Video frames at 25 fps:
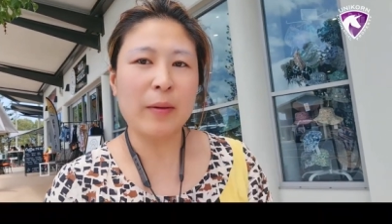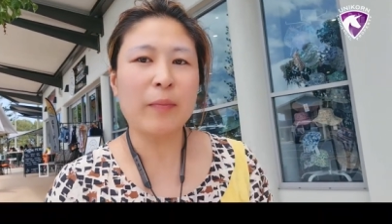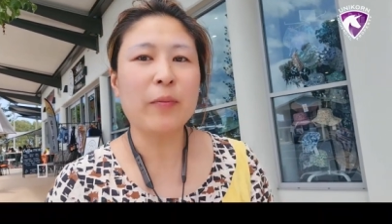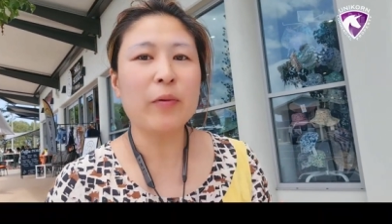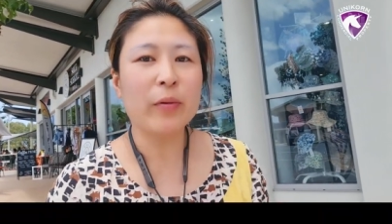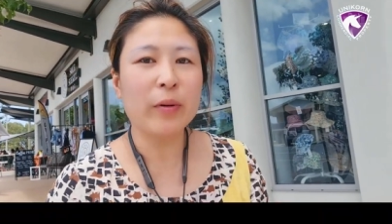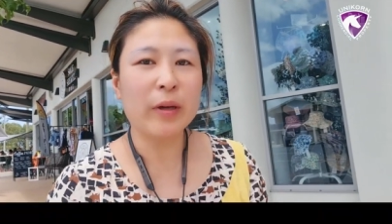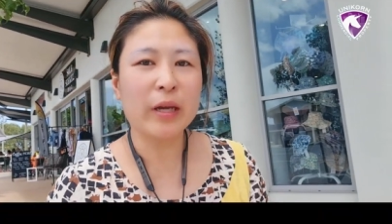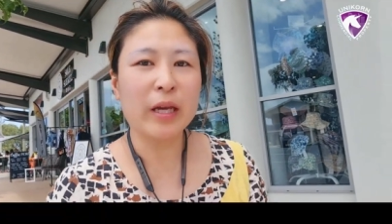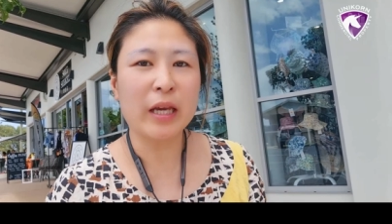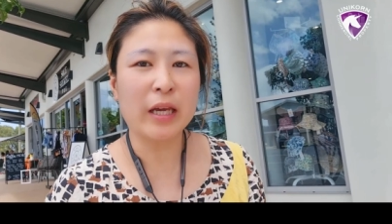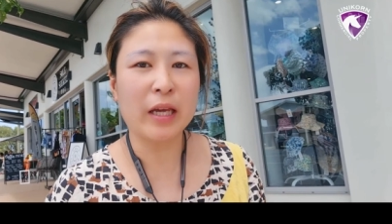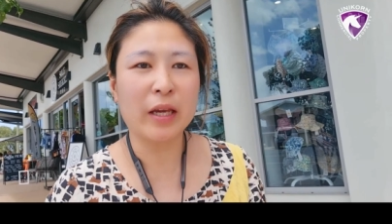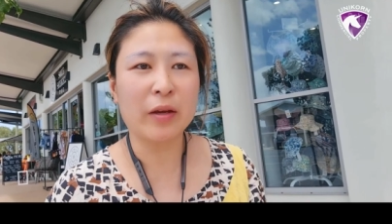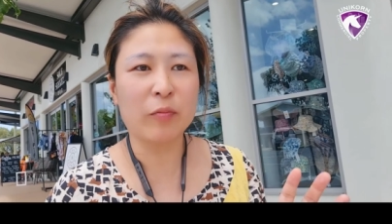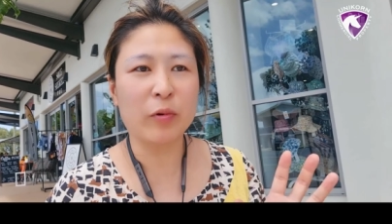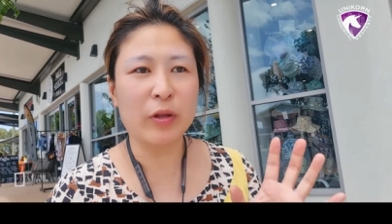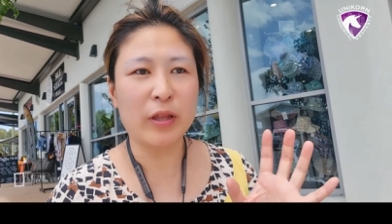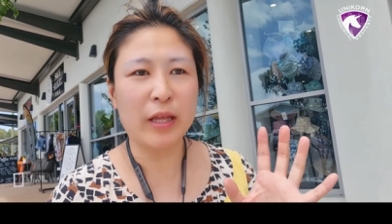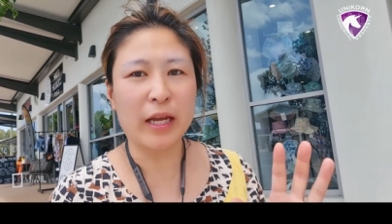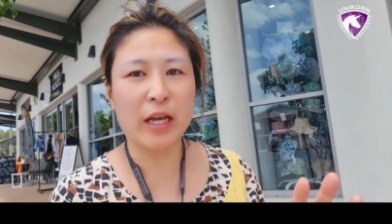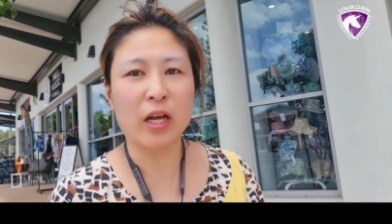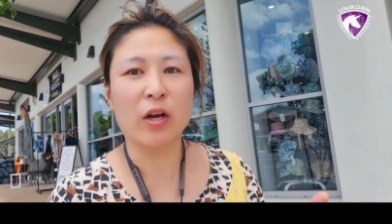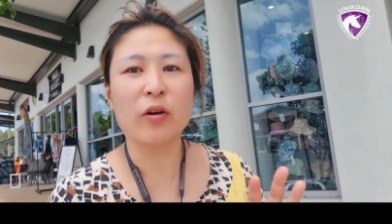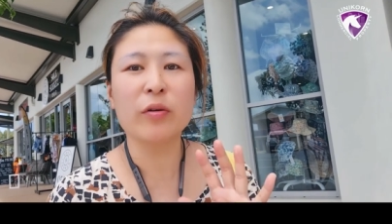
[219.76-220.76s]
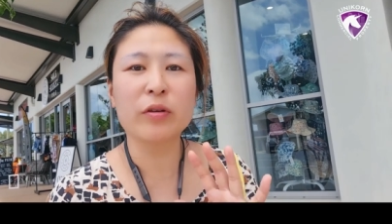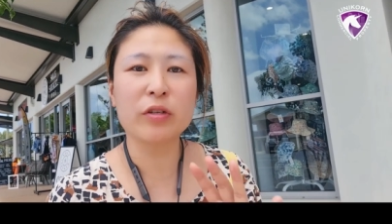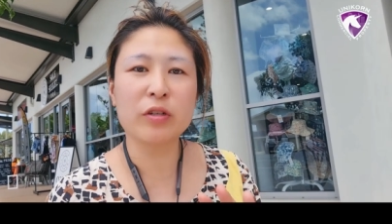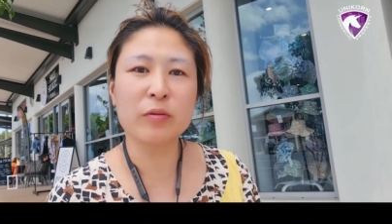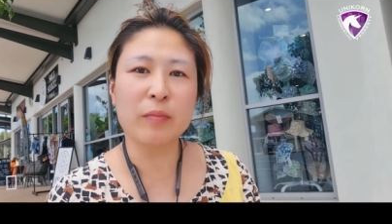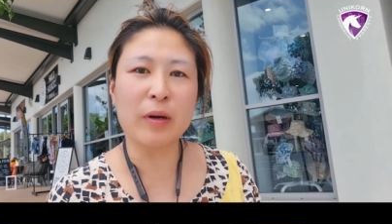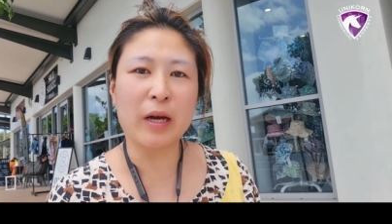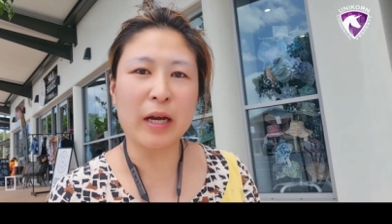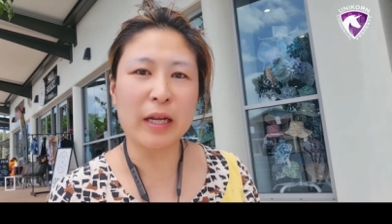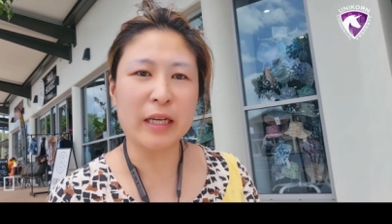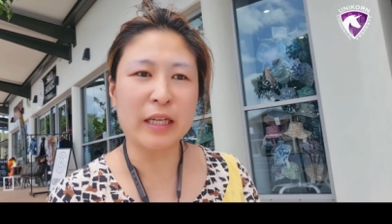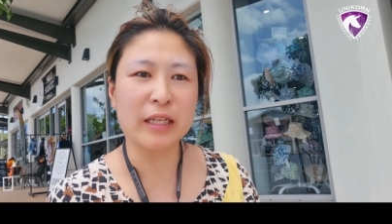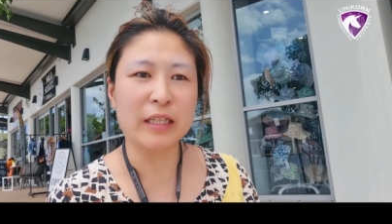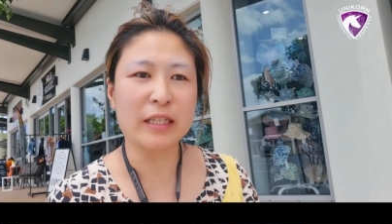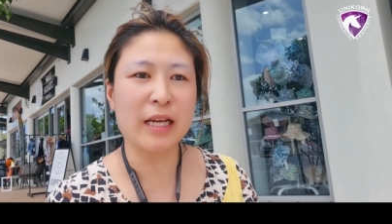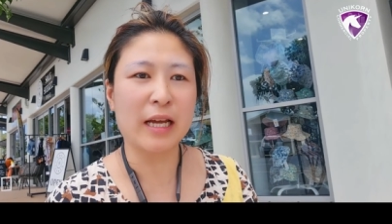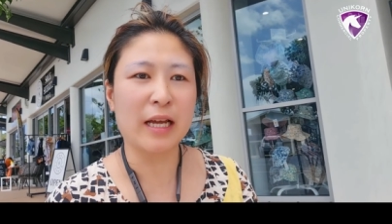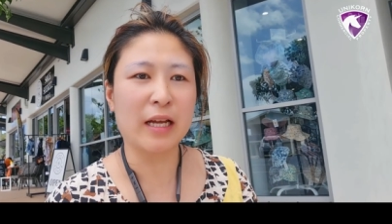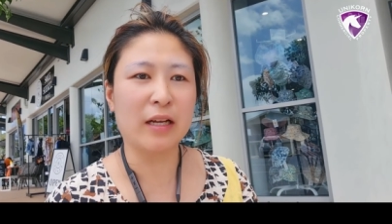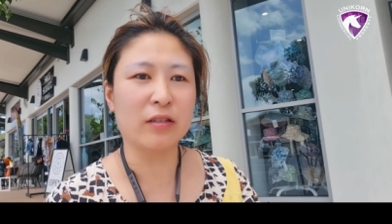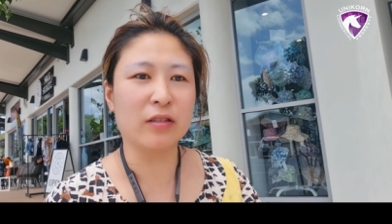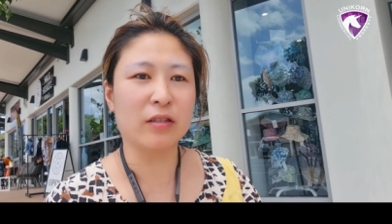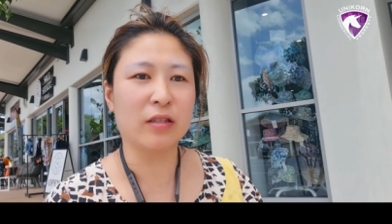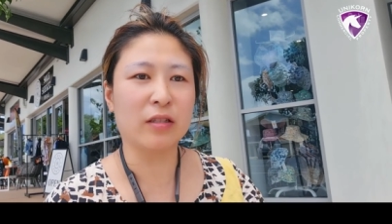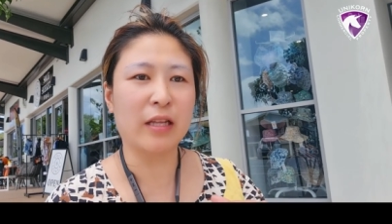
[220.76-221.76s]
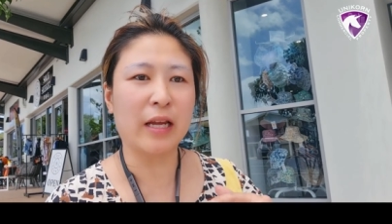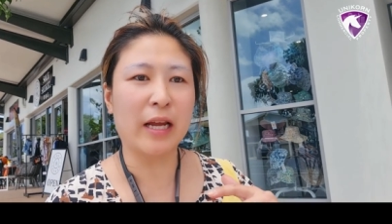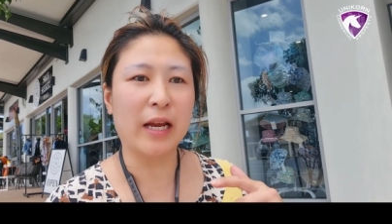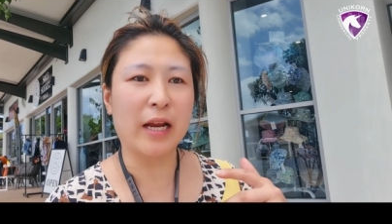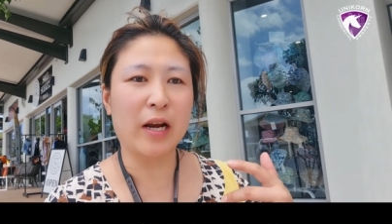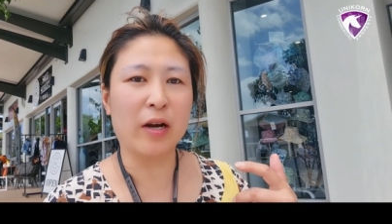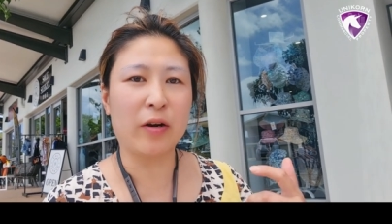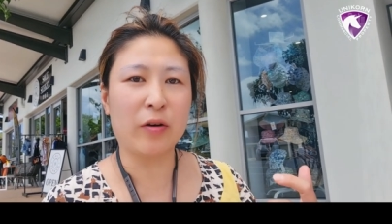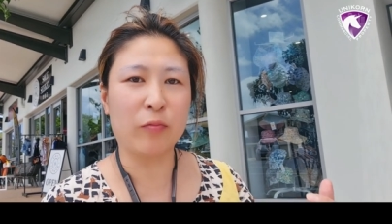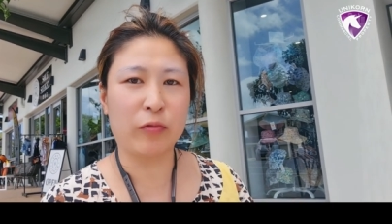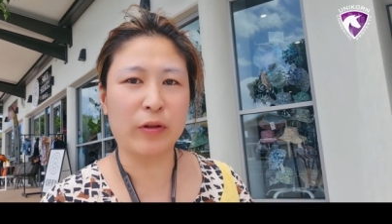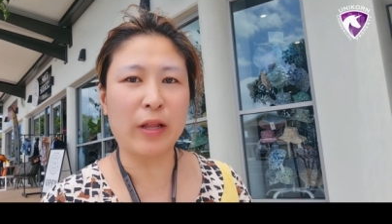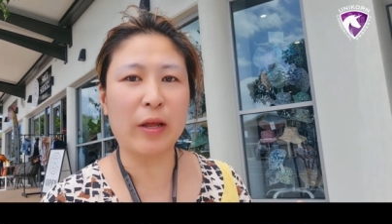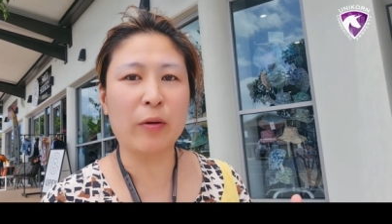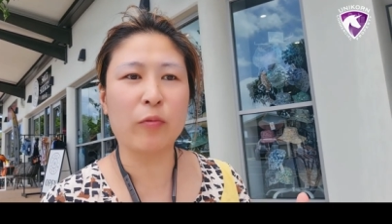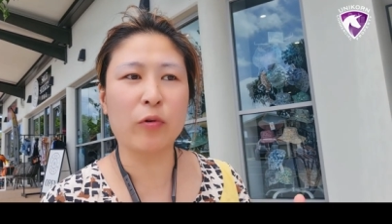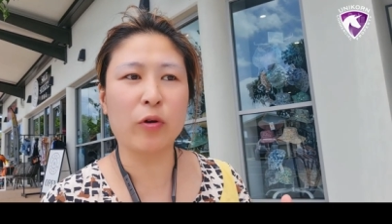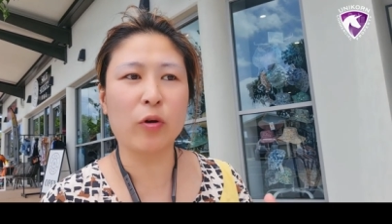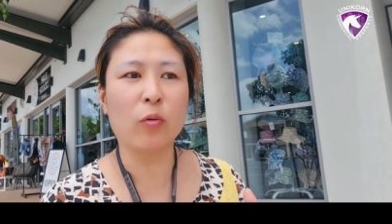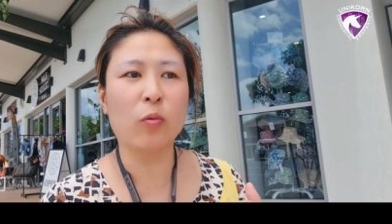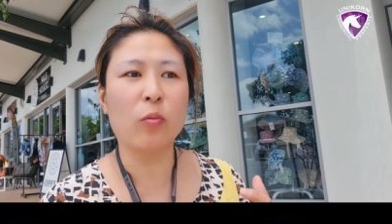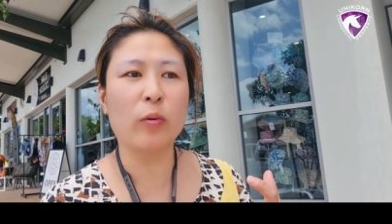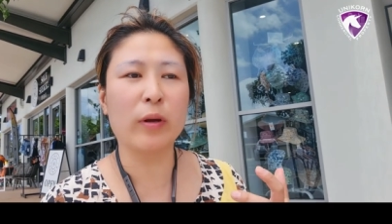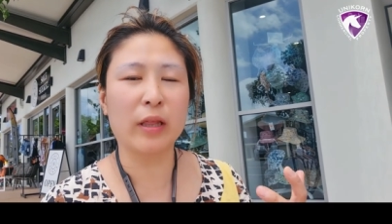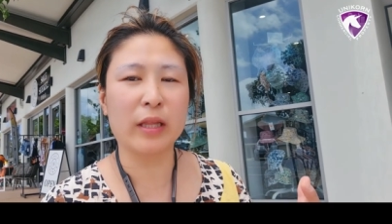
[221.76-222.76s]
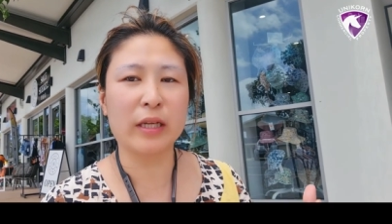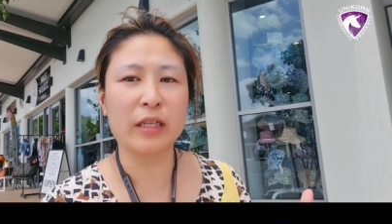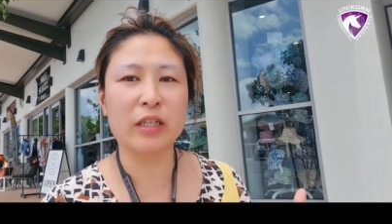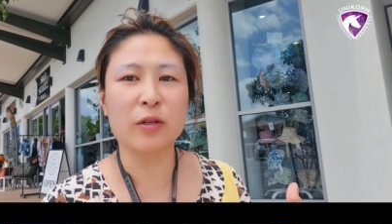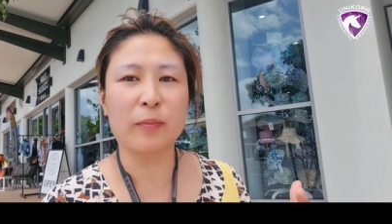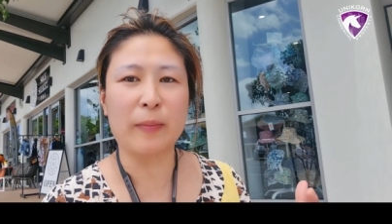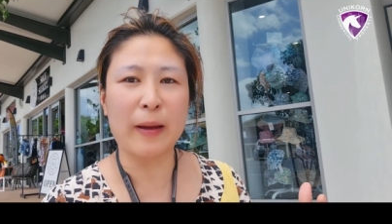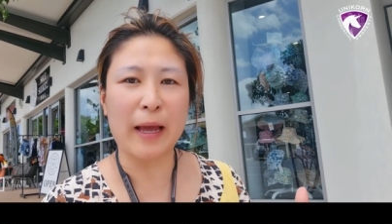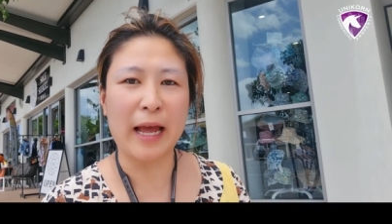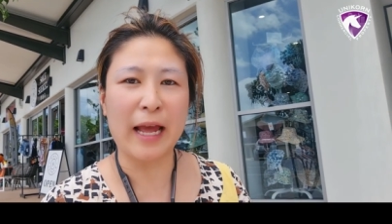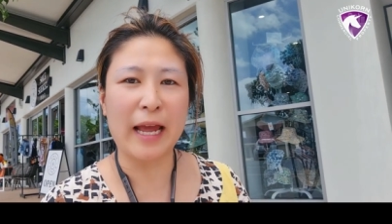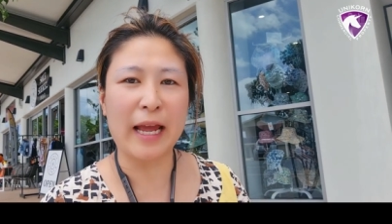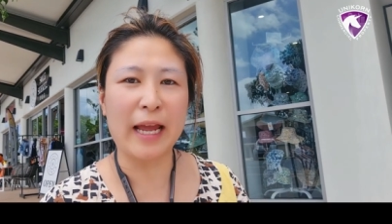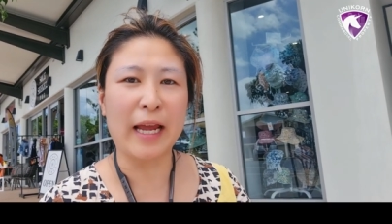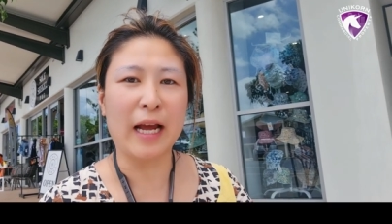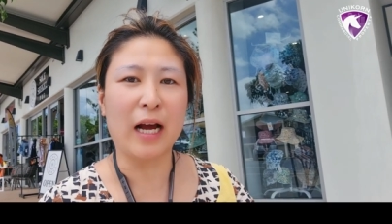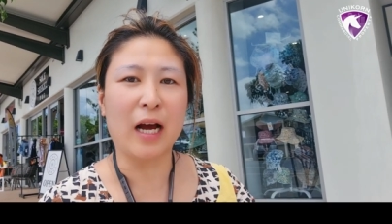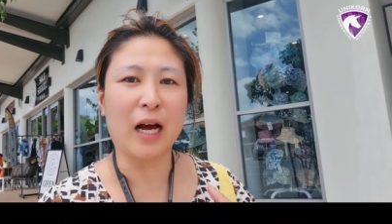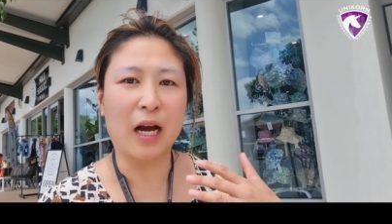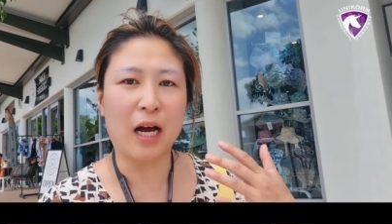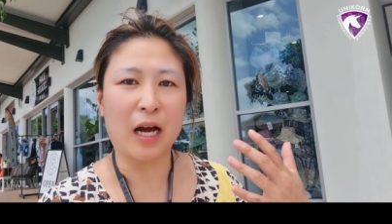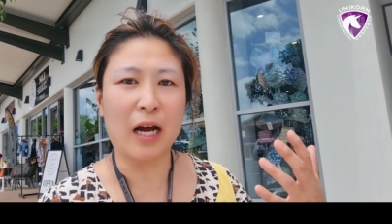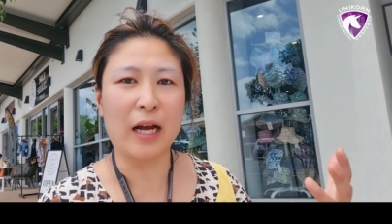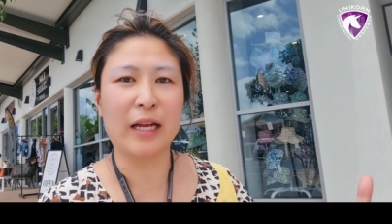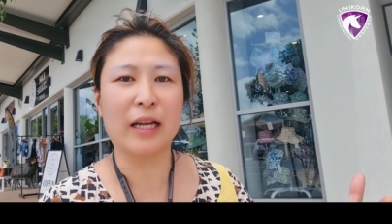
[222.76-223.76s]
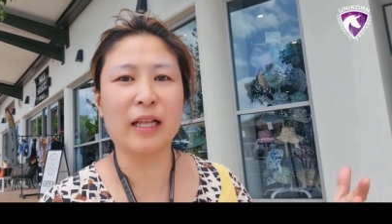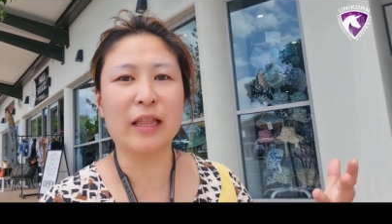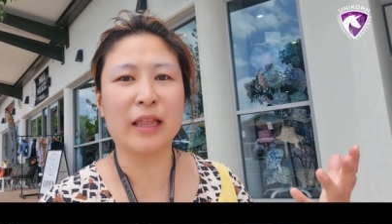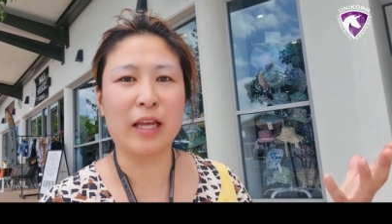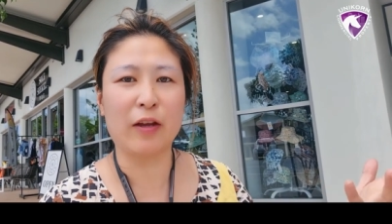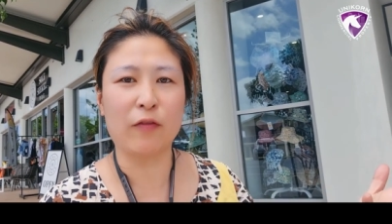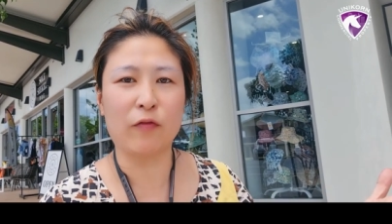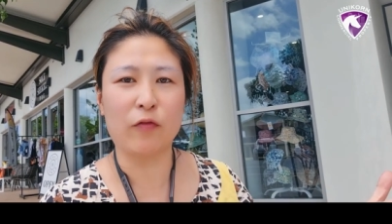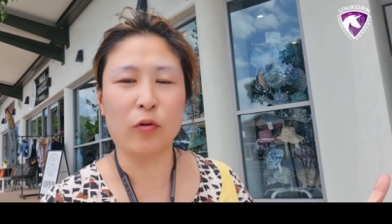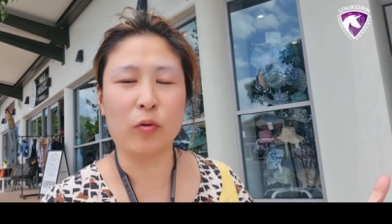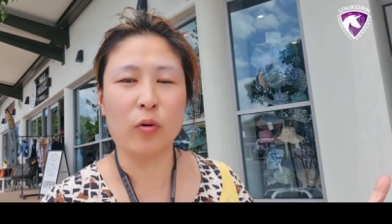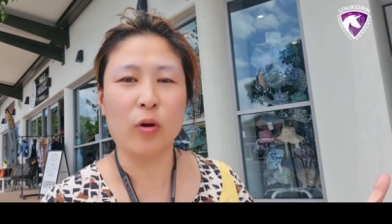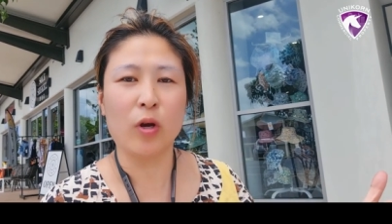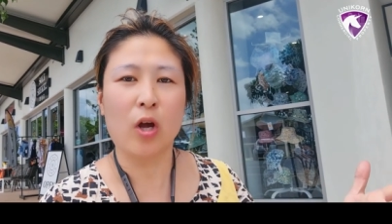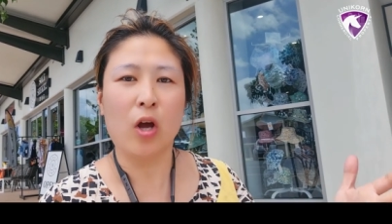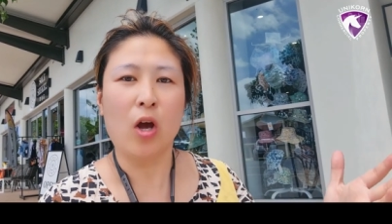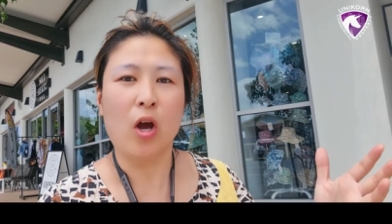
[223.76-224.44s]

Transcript: people here, when they go into mining towns, they're, they're well willing to pay a higher level